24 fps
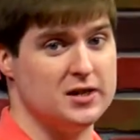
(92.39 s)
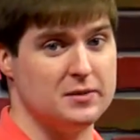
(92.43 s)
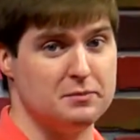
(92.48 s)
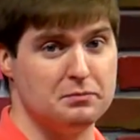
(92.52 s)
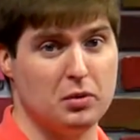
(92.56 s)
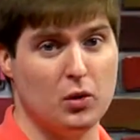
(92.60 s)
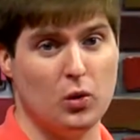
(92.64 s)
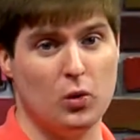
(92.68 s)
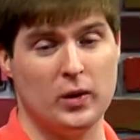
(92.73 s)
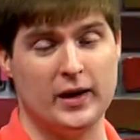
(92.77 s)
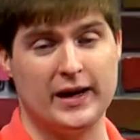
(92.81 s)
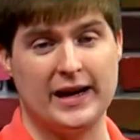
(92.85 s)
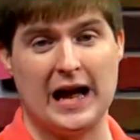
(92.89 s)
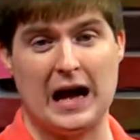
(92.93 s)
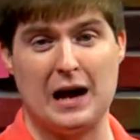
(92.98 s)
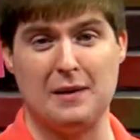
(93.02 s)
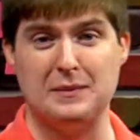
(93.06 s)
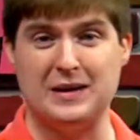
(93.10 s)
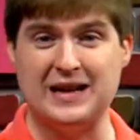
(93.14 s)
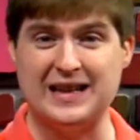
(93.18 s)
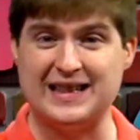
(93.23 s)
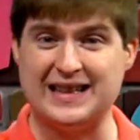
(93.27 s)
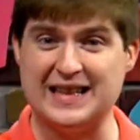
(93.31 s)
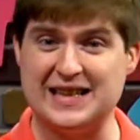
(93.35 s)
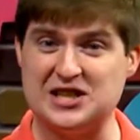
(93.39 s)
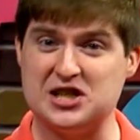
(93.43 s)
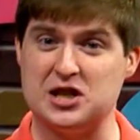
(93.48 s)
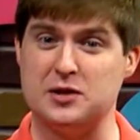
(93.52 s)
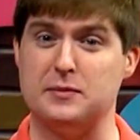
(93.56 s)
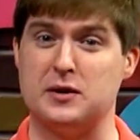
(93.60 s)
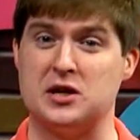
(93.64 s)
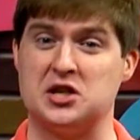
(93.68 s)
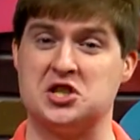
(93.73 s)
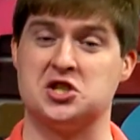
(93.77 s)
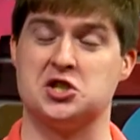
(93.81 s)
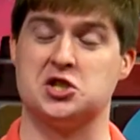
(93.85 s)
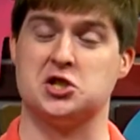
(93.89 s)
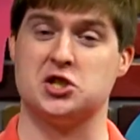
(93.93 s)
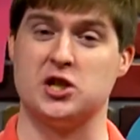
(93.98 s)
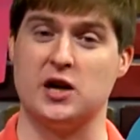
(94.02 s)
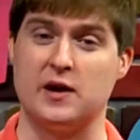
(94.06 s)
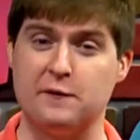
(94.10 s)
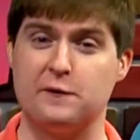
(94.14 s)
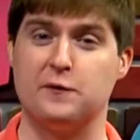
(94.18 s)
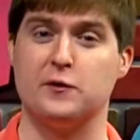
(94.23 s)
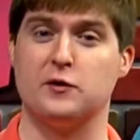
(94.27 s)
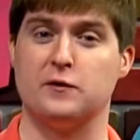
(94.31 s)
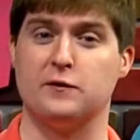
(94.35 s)
point. How many things he must
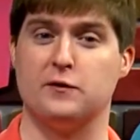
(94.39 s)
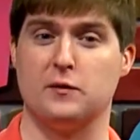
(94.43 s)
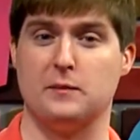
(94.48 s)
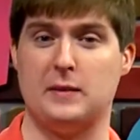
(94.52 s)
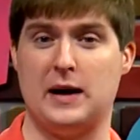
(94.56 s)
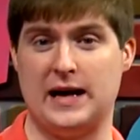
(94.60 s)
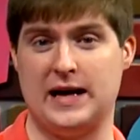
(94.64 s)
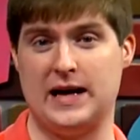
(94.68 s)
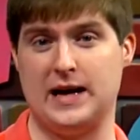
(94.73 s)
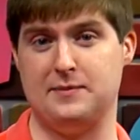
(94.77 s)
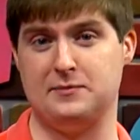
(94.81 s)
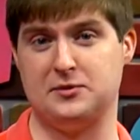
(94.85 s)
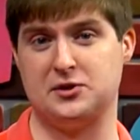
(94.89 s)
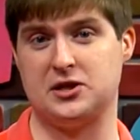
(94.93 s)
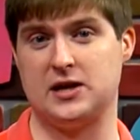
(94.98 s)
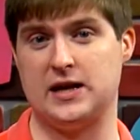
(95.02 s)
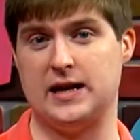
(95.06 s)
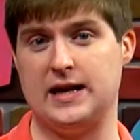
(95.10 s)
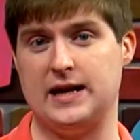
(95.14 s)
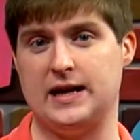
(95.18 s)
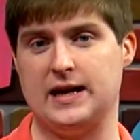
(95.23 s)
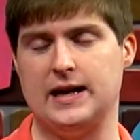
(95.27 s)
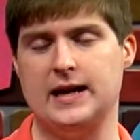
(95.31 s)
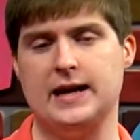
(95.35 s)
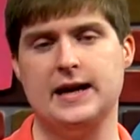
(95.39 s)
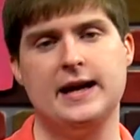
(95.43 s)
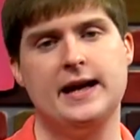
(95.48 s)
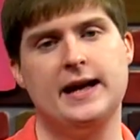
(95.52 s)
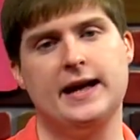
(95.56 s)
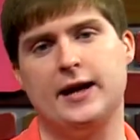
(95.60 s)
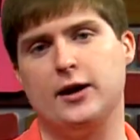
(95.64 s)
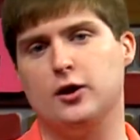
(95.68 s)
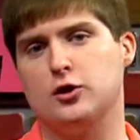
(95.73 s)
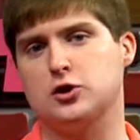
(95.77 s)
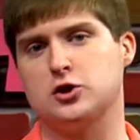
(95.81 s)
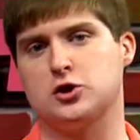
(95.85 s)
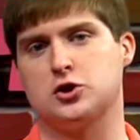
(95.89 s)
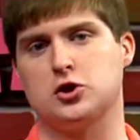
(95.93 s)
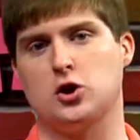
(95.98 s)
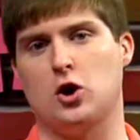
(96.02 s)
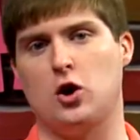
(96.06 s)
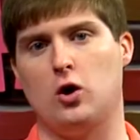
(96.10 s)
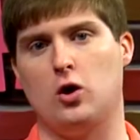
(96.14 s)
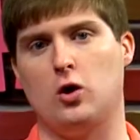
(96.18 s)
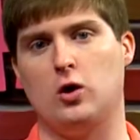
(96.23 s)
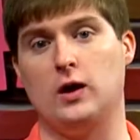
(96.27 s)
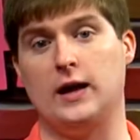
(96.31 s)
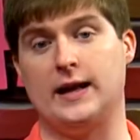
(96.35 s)
suffer for my name's sake? Here's
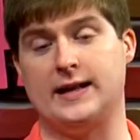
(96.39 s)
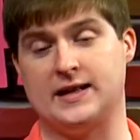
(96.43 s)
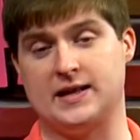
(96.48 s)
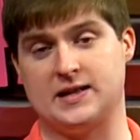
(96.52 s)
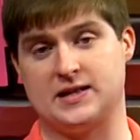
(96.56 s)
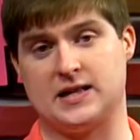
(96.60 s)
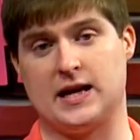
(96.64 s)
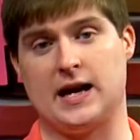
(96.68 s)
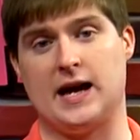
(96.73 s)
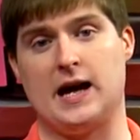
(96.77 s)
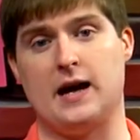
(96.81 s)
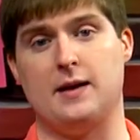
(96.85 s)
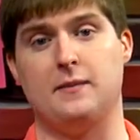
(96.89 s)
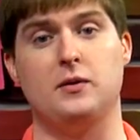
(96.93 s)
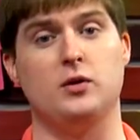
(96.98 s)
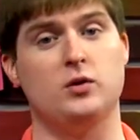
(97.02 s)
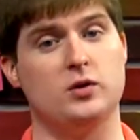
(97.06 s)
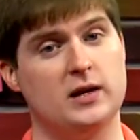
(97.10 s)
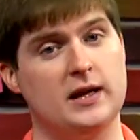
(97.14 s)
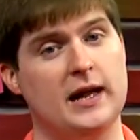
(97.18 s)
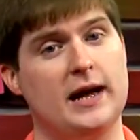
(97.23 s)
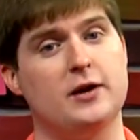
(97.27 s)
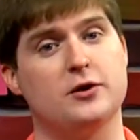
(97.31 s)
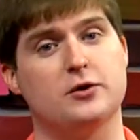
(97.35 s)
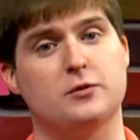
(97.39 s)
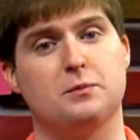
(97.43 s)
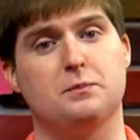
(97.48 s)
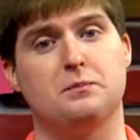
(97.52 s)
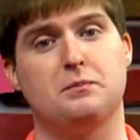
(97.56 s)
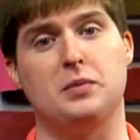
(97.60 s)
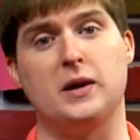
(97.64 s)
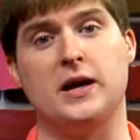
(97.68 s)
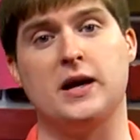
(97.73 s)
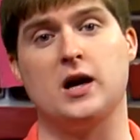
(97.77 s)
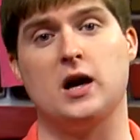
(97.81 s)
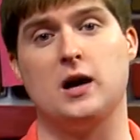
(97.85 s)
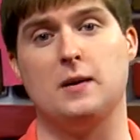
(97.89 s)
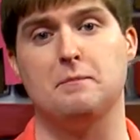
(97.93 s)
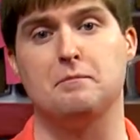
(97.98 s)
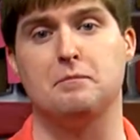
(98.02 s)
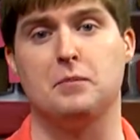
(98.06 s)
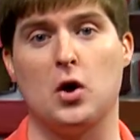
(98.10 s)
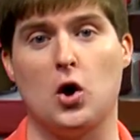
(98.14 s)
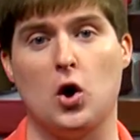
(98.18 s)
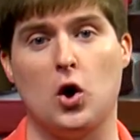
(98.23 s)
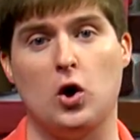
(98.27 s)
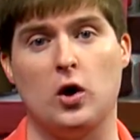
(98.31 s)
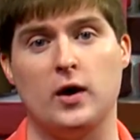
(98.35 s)
Saul at the time, who would later become
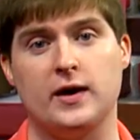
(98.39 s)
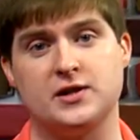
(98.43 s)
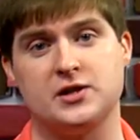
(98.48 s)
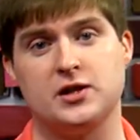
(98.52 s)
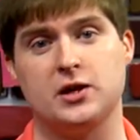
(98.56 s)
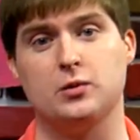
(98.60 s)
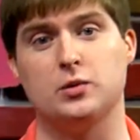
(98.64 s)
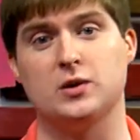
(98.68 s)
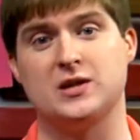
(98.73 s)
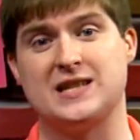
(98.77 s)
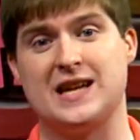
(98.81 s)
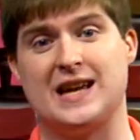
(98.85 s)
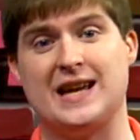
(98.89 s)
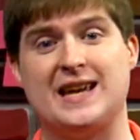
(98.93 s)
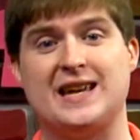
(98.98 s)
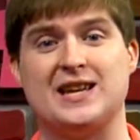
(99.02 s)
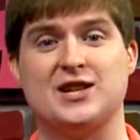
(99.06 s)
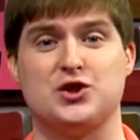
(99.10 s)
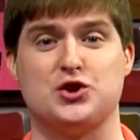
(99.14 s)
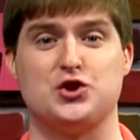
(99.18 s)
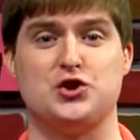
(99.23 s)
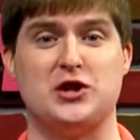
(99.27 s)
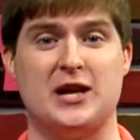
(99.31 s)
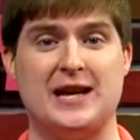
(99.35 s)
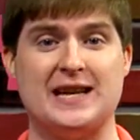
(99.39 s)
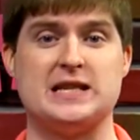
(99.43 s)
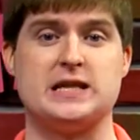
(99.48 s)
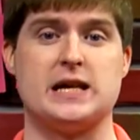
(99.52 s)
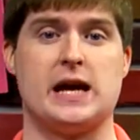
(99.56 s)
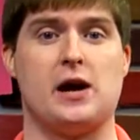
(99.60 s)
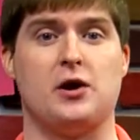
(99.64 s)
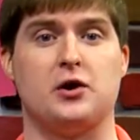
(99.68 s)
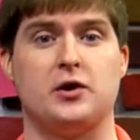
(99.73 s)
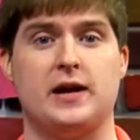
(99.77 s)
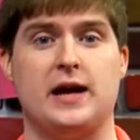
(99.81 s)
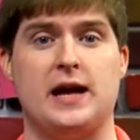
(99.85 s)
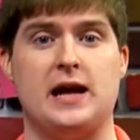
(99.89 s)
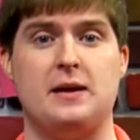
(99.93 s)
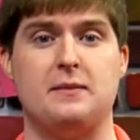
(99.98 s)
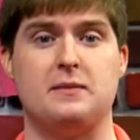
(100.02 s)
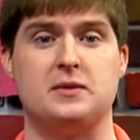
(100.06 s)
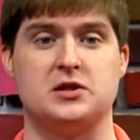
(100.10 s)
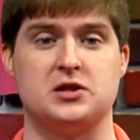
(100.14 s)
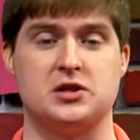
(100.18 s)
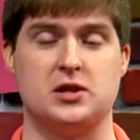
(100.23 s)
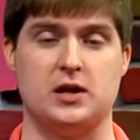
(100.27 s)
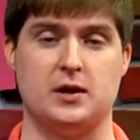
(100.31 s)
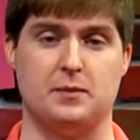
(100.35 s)
Paul as he would take his Gentile name
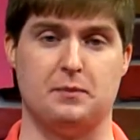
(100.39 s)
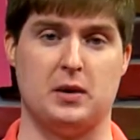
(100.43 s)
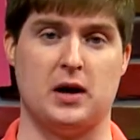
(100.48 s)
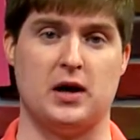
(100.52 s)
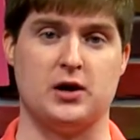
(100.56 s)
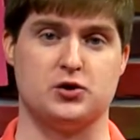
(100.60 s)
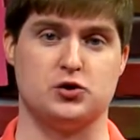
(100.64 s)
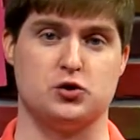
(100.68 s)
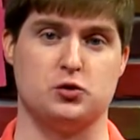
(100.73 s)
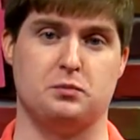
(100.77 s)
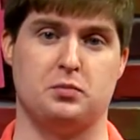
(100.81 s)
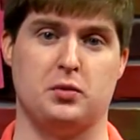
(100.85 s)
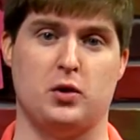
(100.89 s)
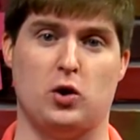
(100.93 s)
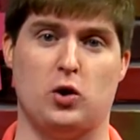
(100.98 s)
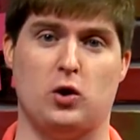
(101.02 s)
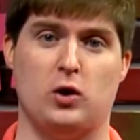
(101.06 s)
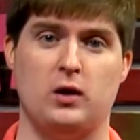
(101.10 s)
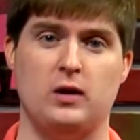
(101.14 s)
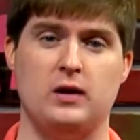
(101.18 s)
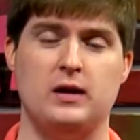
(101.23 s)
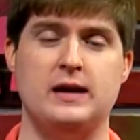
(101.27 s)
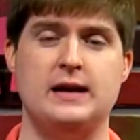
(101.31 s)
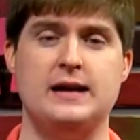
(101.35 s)
as the Apostle Paul.